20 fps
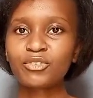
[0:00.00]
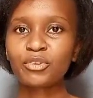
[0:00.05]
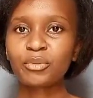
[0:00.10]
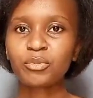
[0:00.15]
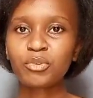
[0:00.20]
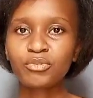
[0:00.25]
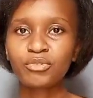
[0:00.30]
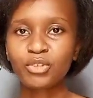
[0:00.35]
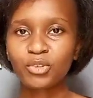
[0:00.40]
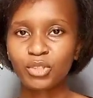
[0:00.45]

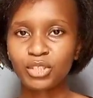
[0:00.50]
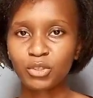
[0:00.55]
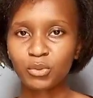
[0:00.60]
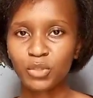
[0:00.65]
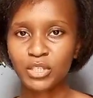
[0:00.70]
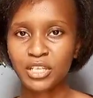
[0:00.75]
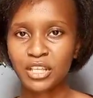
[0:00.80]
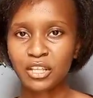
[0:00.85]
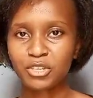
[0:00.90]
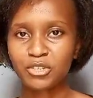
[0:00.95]
removing all the
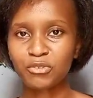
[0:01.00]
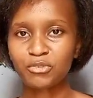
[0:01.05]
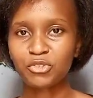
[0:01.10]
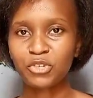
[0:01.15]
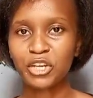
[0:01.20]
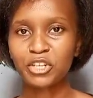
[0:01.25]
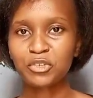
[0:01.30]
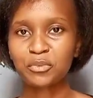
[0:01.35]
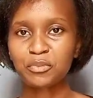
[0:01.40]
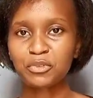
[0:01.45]
water that you've
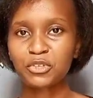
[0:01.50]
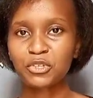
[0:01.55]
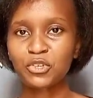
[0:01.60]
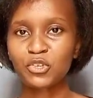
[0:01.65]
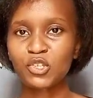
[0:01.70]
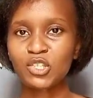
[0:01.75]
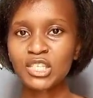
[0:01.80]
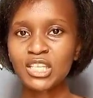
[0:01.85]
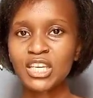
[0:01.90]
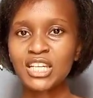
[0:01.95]
tried to put
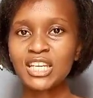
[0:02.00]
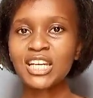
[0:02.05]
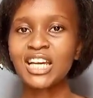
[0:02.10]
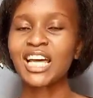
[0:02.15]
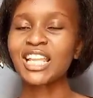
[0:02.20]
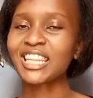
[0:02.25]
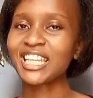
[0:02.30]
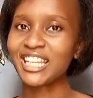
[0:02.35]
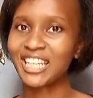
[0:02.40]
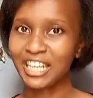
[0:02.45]
on your skin
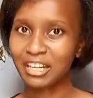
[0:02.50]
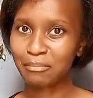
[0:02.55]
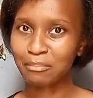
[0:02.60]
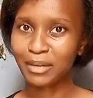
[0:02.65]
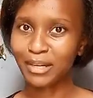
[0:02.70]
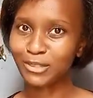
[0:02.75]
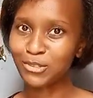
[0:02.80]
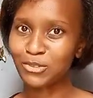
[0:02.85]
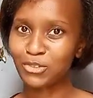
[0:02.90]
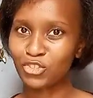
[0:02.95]
and then
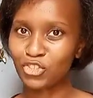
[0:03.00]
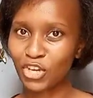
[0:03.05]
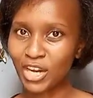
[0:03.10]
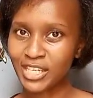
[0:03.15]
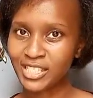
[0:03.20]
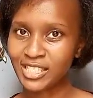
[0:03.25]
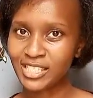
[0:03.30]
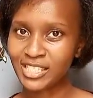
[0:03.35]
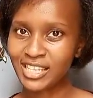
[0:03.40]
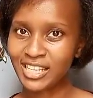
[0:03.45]
get back to
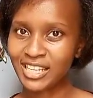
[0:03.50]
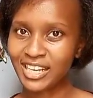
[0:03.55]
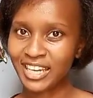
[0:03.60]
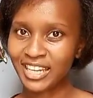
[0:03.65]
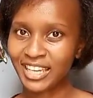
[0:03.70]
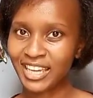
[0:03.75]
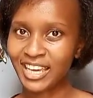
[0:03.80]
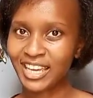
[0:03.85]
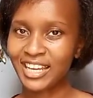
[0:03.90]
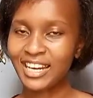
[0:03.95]
dry skin
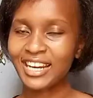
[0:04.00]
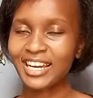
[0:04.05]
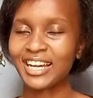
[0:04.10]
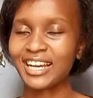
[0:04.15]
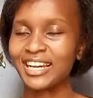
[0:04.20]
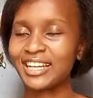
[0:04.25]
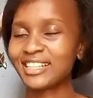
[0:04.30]
again